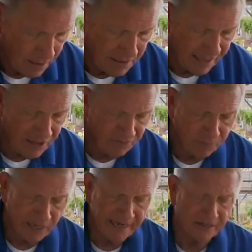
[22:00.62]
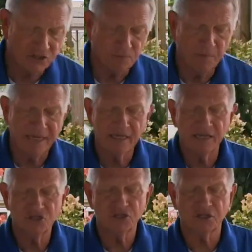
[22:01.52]
native plants make
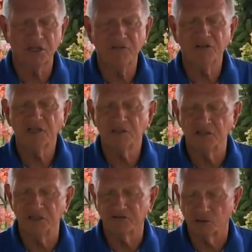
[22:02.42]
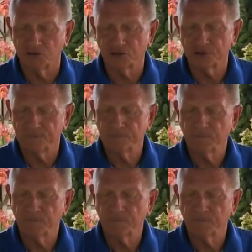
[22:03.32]
a significant difference.